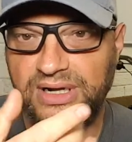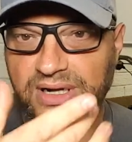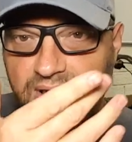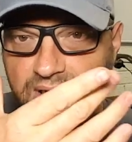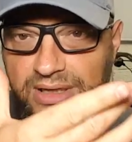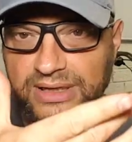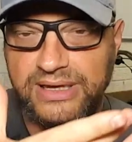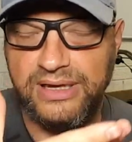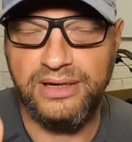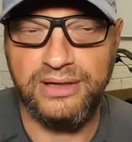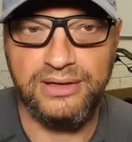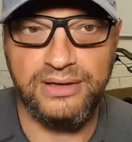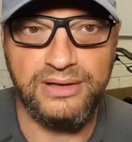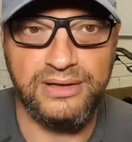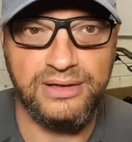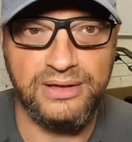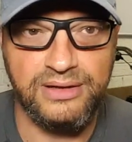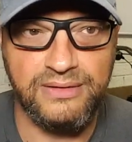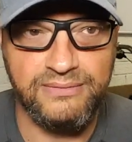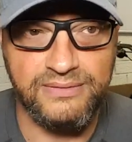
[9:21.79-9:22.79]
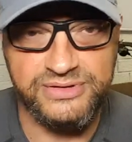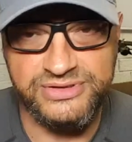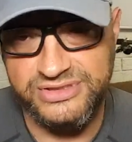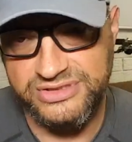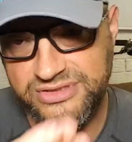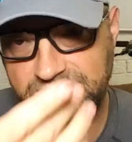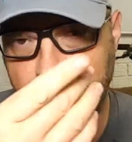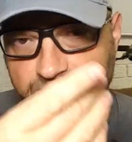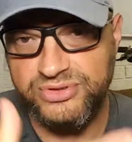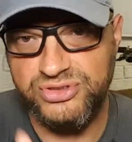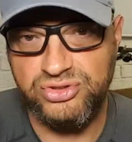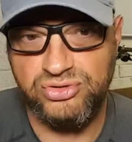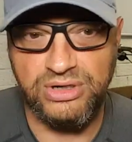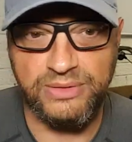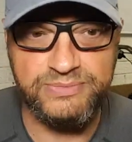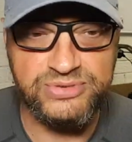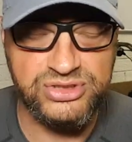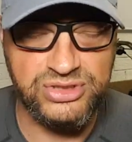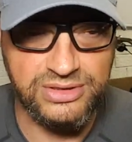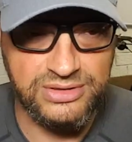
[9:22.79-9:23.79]
clear because it's the
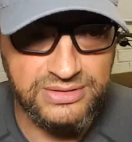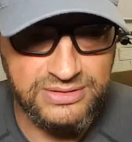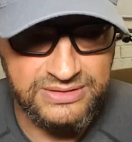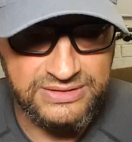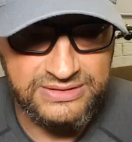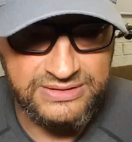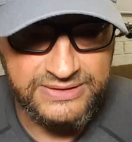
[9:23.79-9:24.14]
prescription.